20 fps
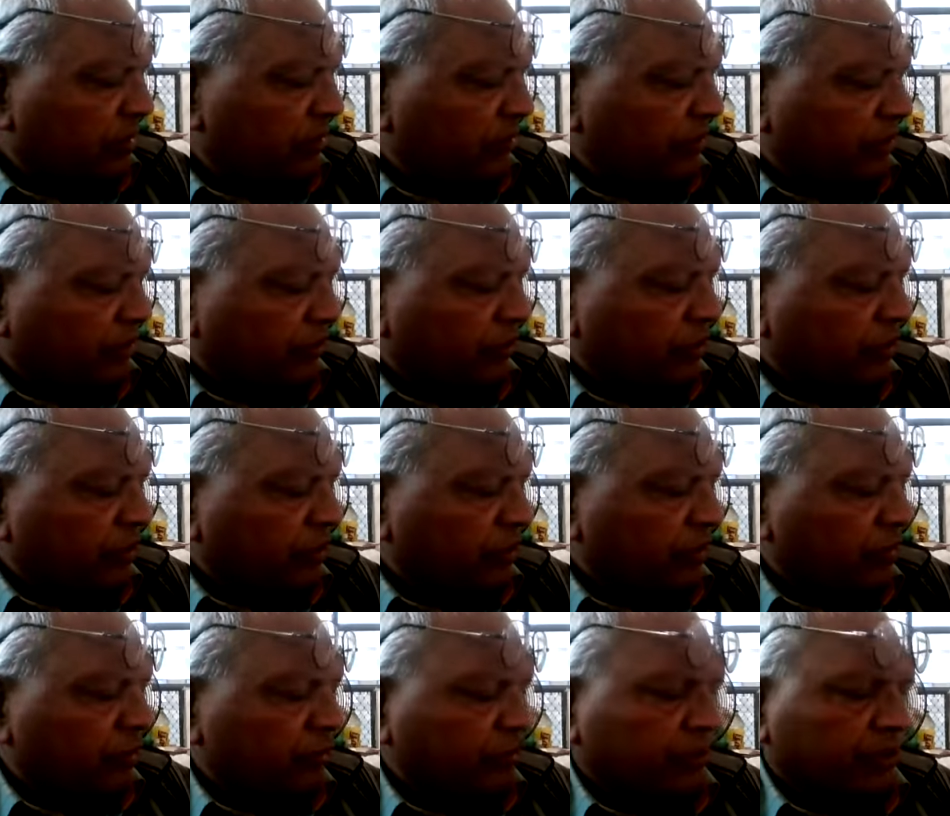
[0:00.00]

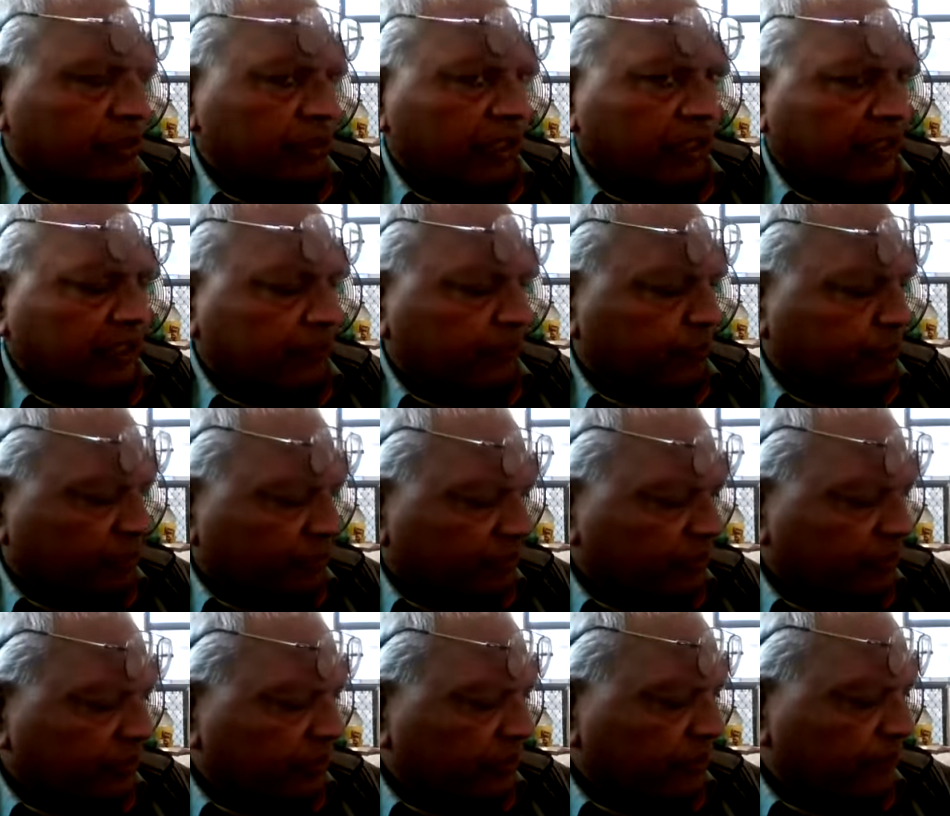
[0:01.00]
Valuation to be carried
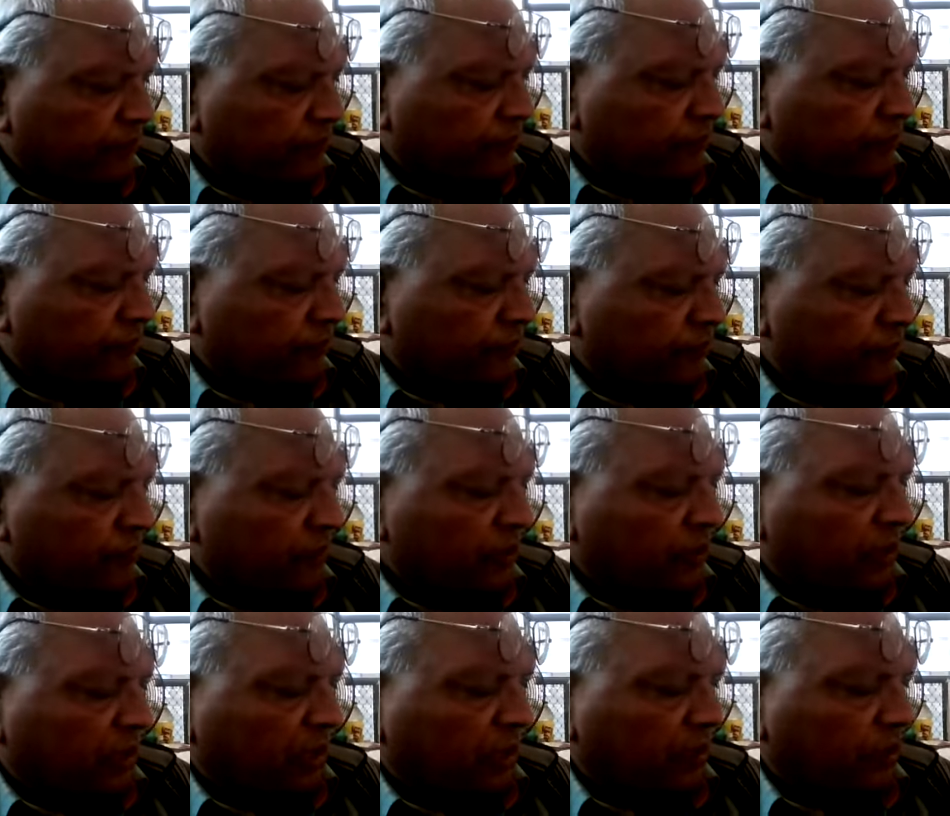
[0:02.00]
personally
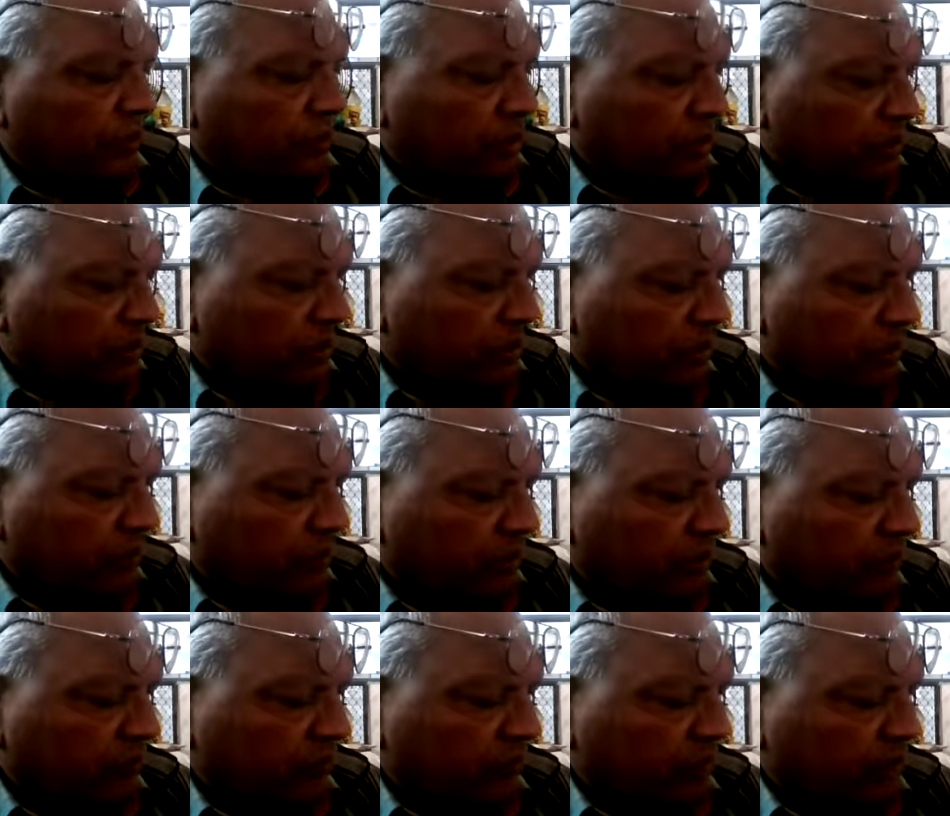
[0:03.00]
and generally
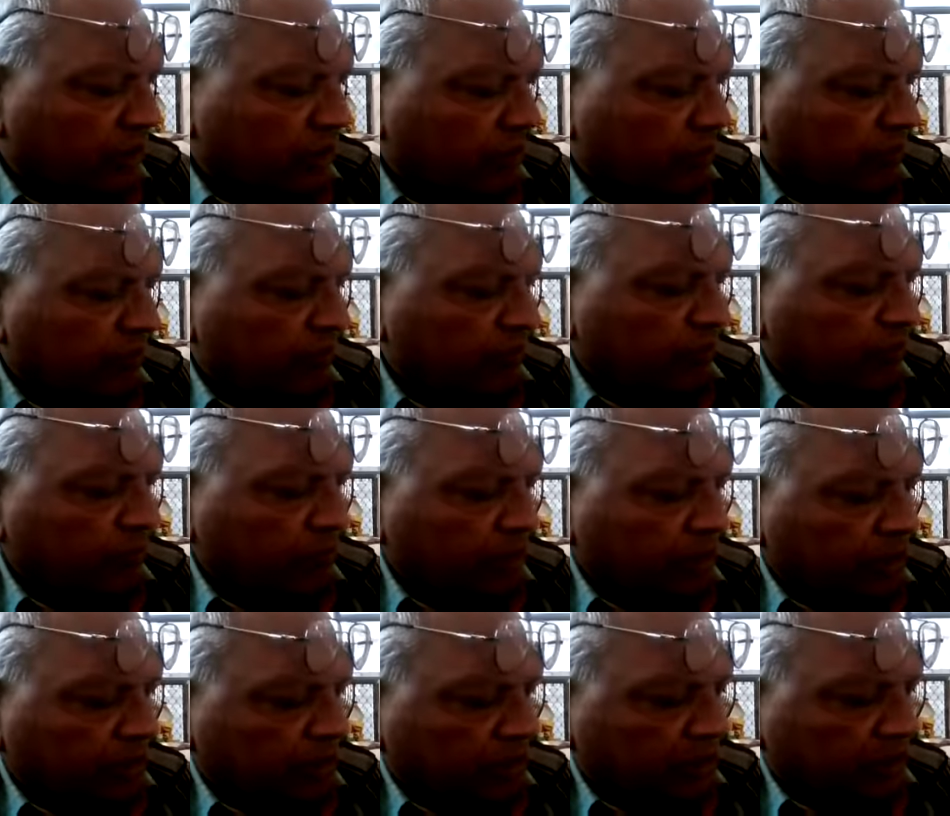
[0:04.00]
one day before
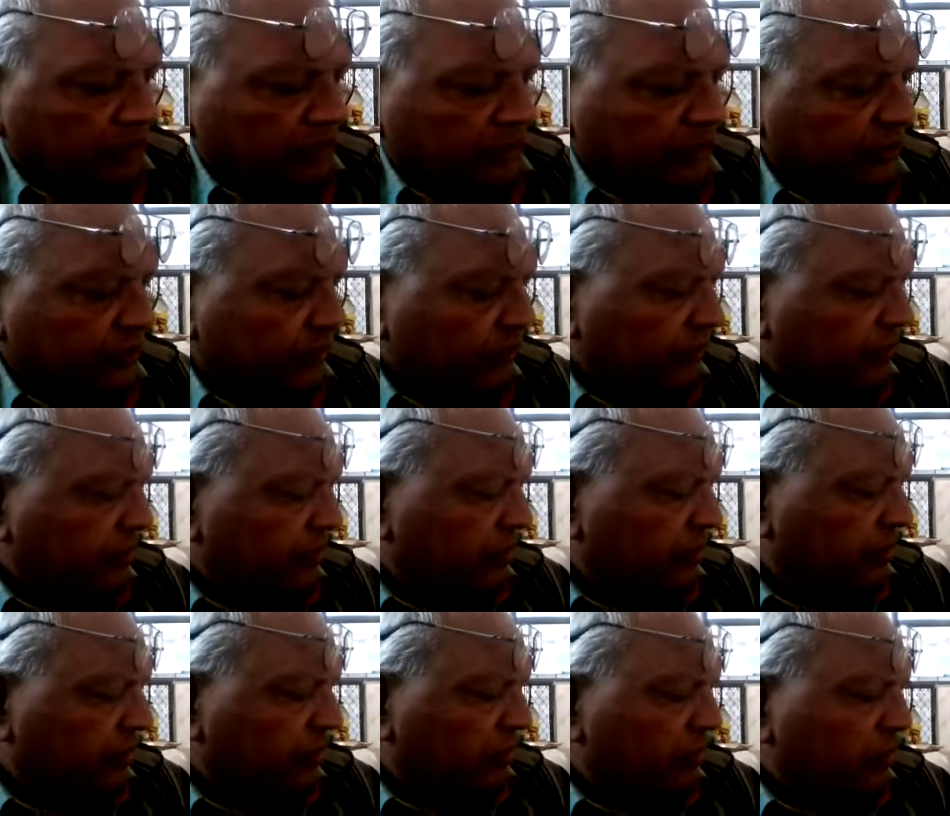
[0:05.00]
meeting discussed with
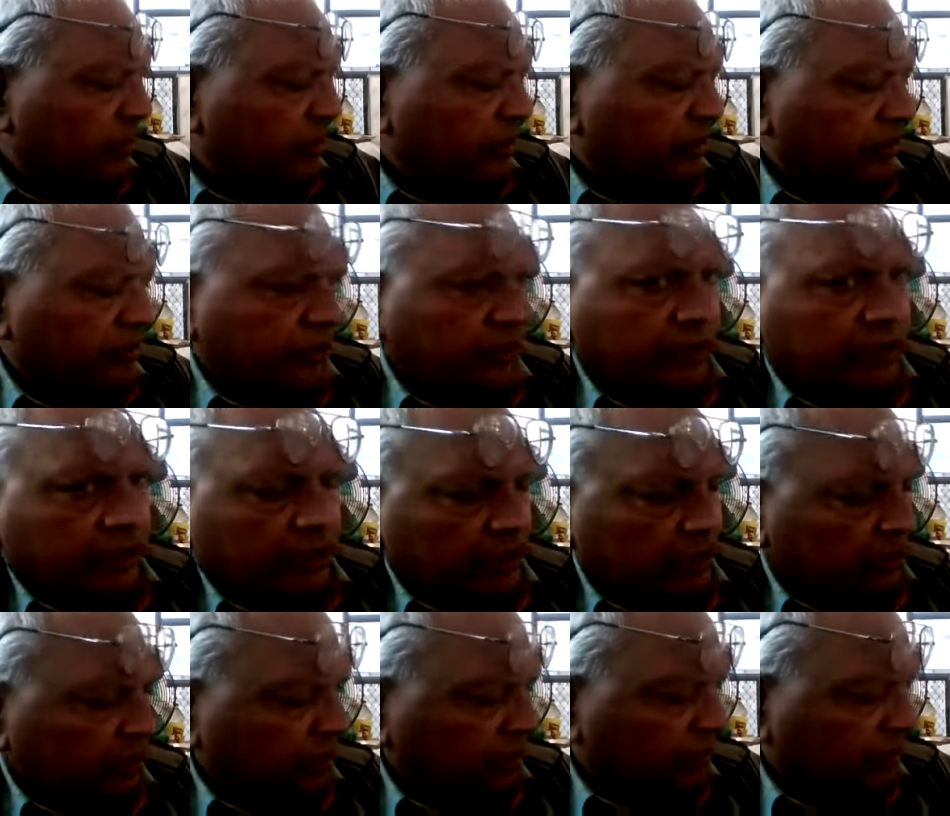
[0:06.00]
President
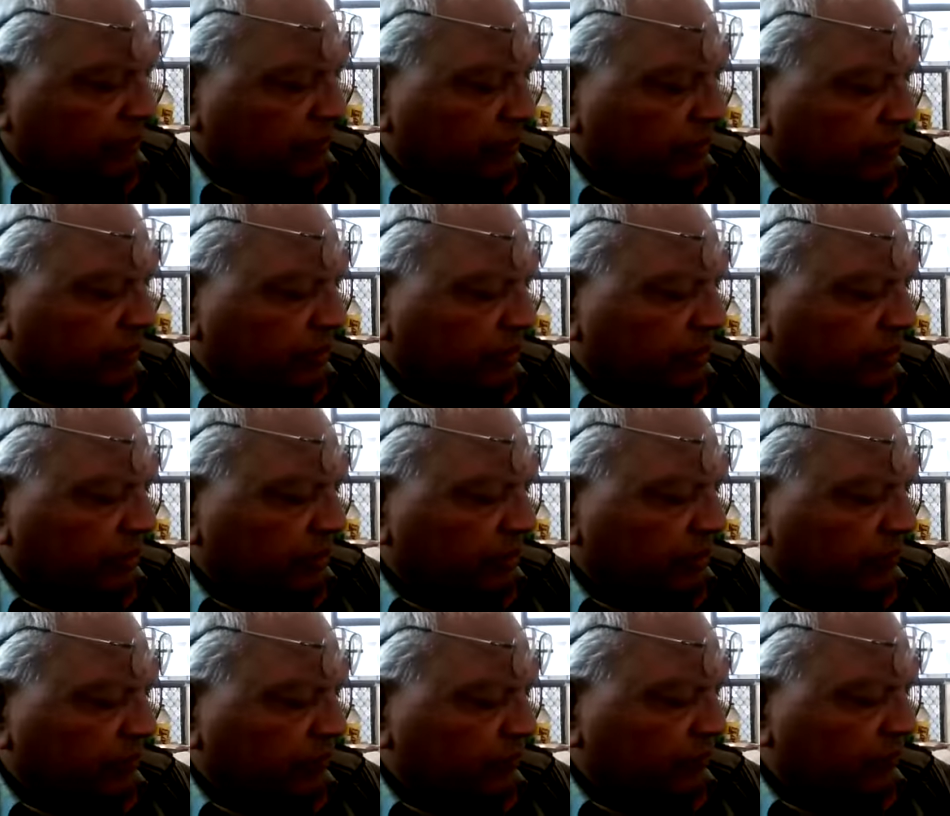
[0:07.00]
Engineer's
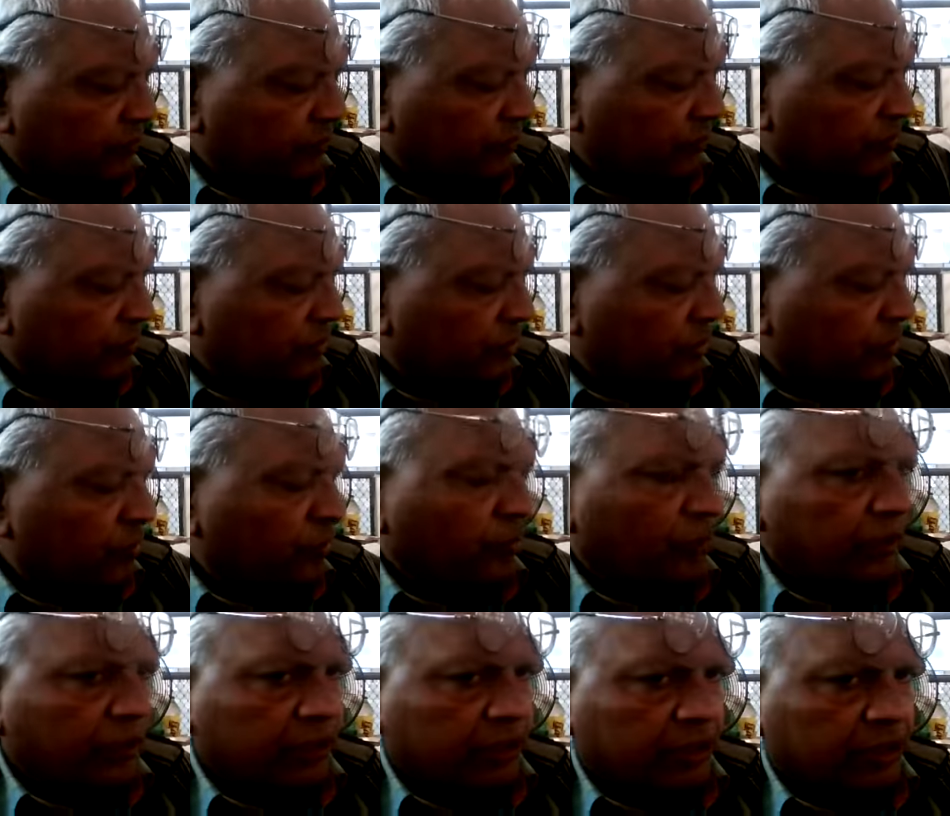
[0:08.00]
representative,
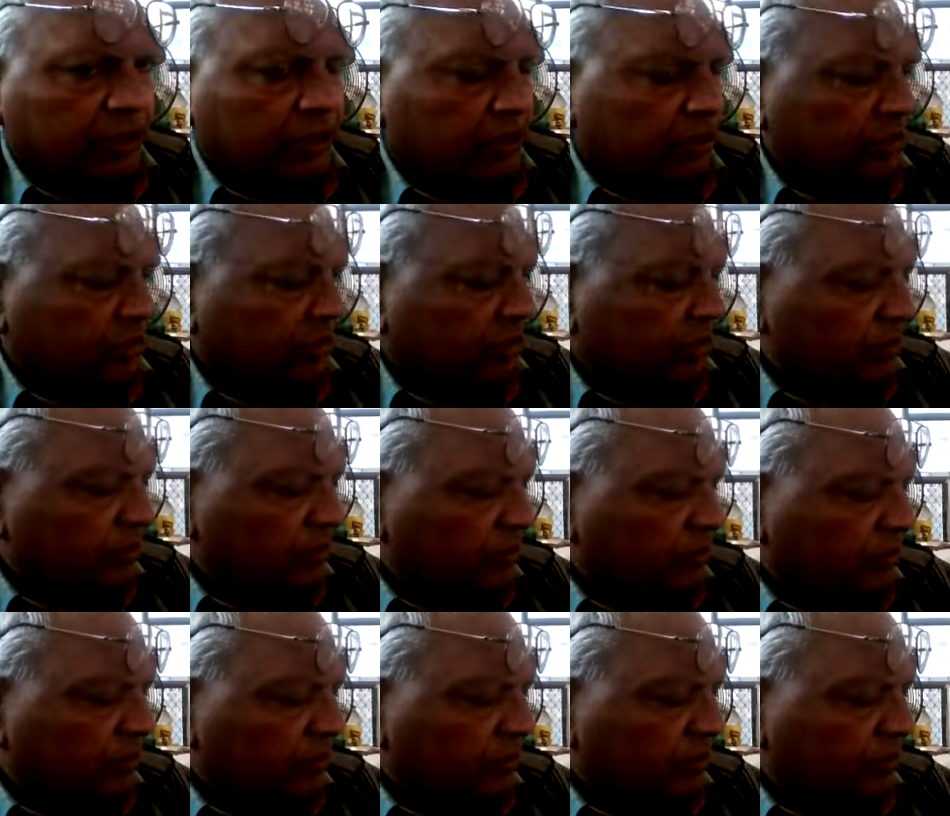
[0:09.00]
quantity engineer,
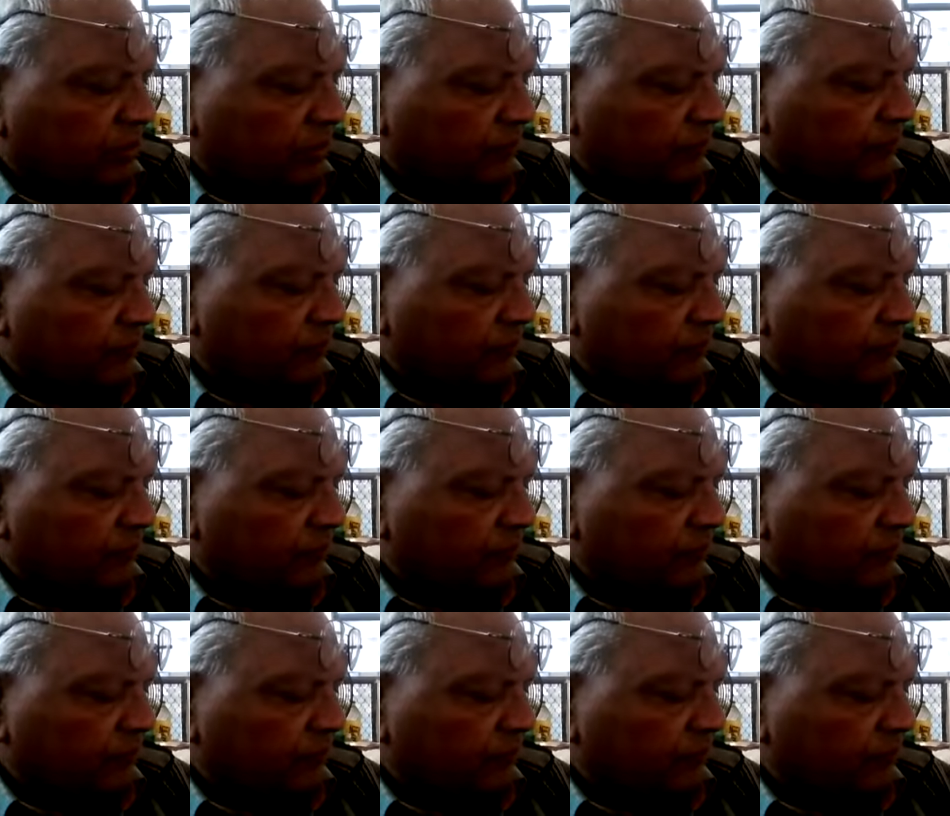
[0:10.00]
and say